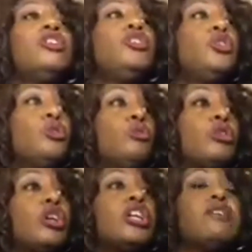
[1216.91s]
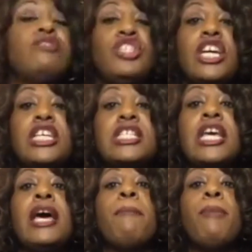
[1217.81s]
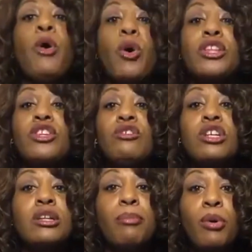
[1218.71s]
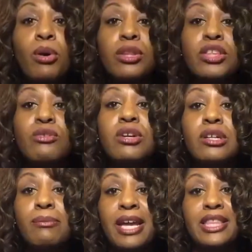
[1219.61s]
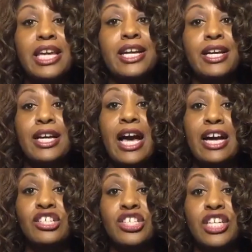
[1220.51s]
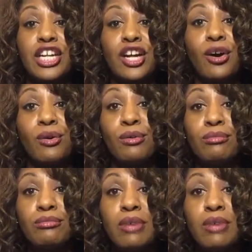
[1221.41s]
You could have just you could have made that concoction at home.